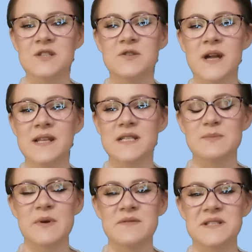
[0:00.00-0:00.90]
As you gain
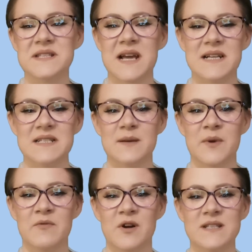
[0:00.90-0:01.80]
experience in
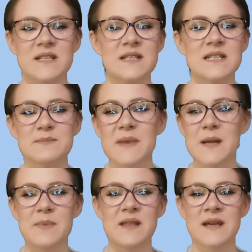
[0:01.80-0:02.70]
academic writing, this may
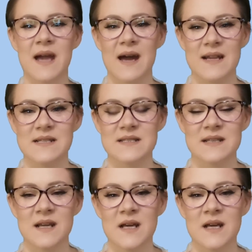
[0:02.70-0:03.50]
be the case,